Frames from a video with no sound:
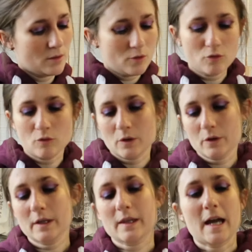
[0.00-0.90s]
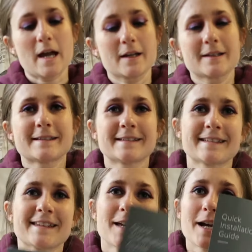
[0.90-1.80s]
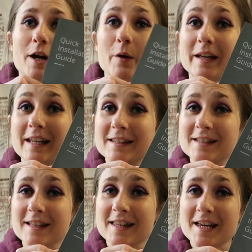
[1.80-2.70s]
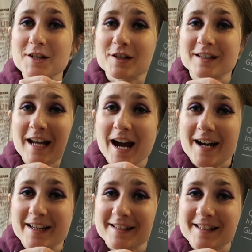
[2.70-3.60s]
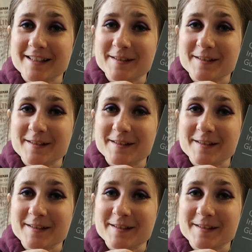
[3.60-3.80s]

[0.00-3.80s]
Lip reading: Oh, look at that. Quick installation guide.